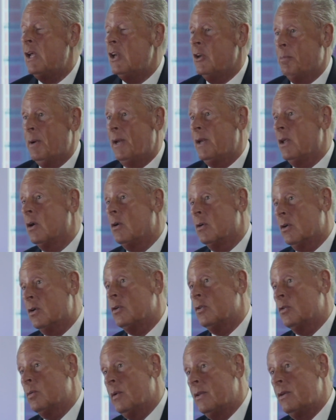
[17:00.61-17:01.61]
depending on, of
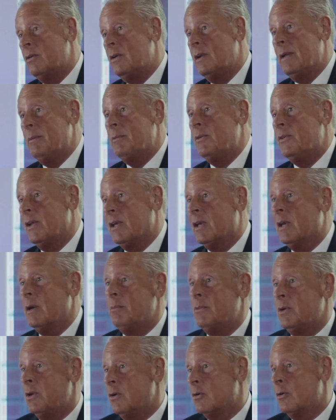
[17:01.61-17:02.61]
course, whether you're a limited
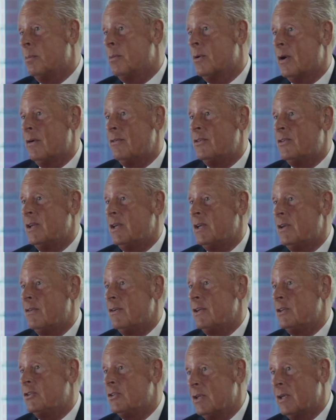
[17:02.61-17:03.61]
company or a private
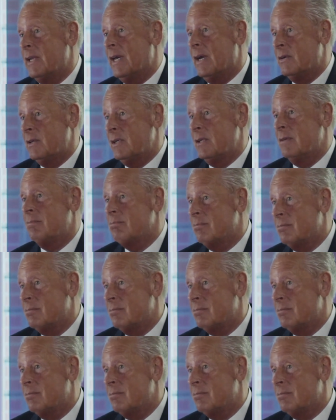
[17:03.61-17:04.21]
individual and how your